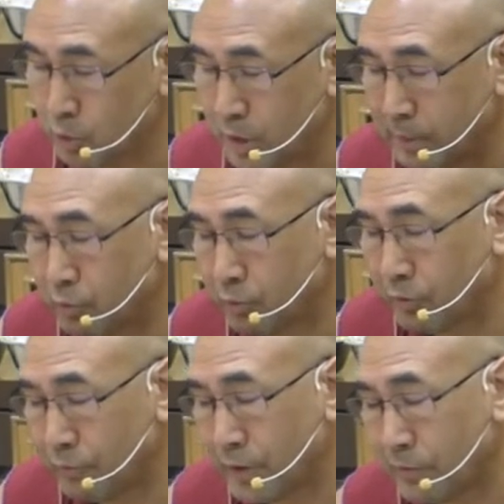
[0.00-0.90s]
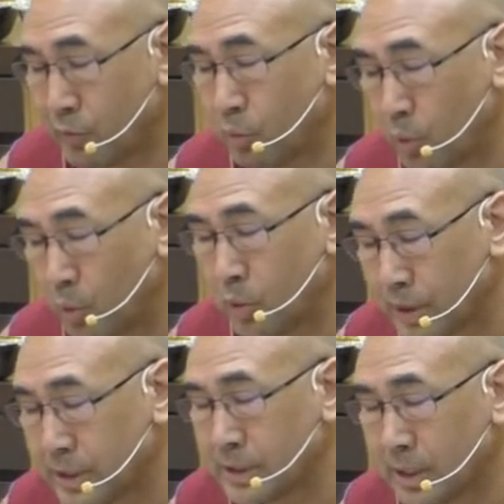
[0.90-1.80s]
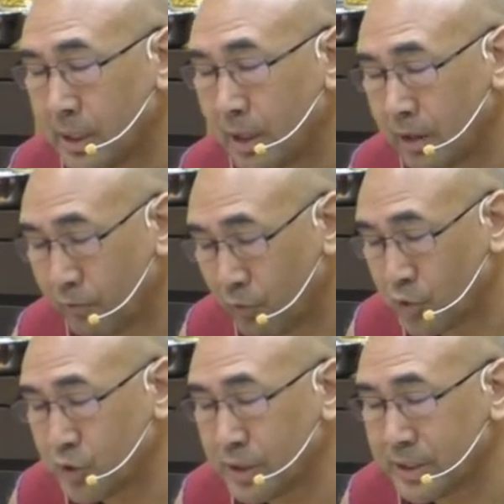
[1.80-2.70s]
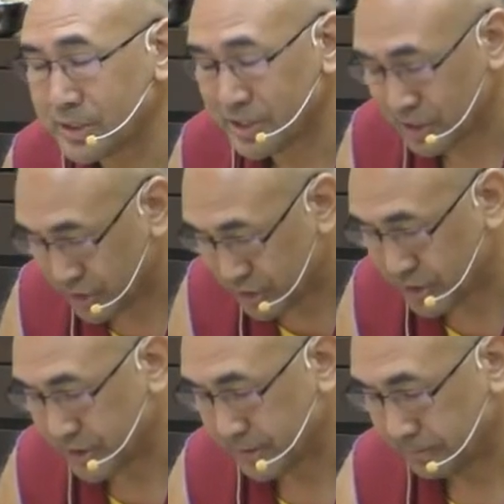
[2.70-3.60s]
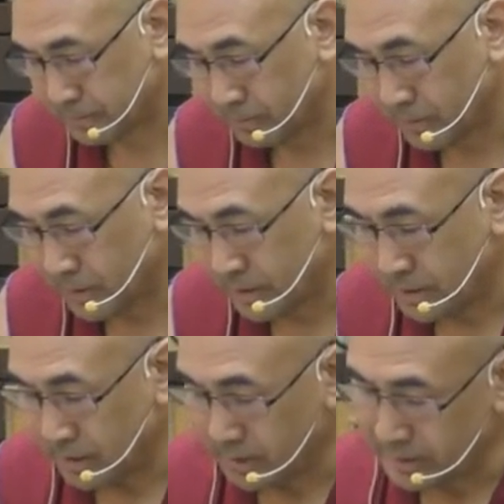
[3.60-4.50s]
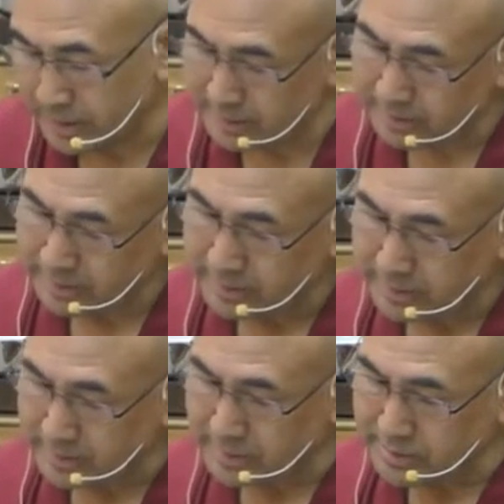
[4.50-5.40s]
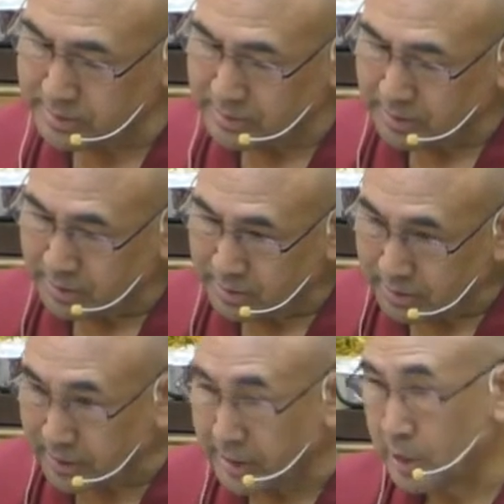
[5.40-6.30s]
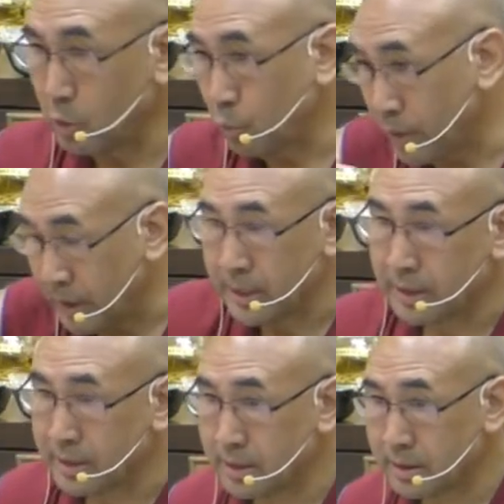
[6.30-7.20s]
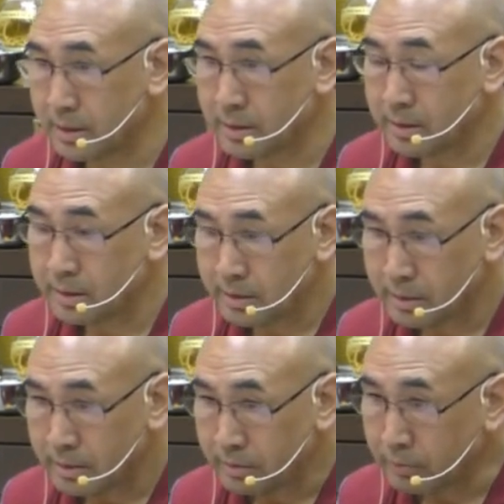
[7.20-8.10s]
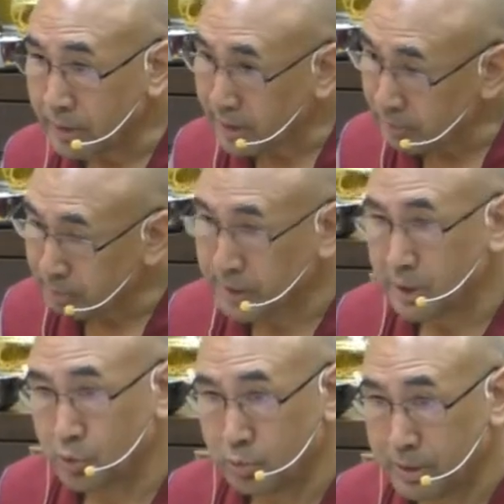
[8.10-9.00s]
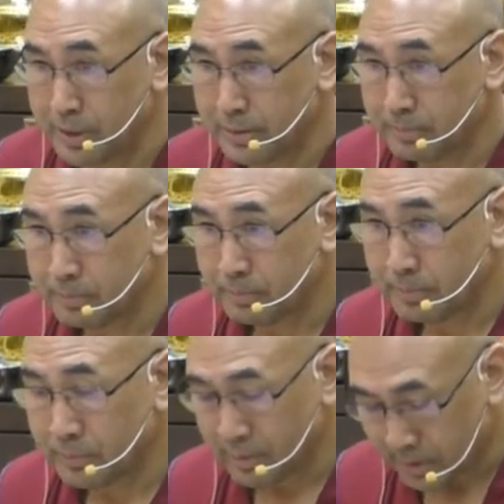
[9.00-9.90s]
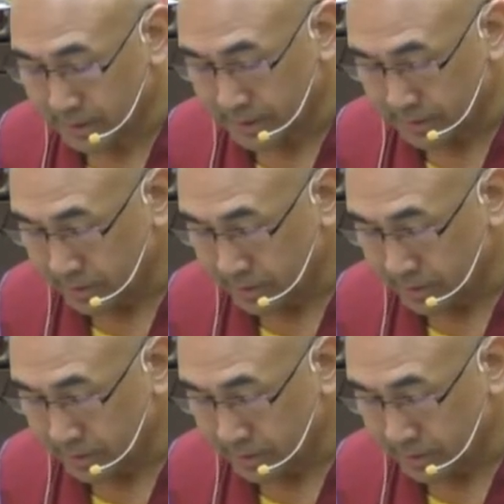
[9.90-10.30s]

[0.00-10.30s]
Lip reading: you have to be free from all this unfortunate condition. Then, yes, right now we are being a human, right?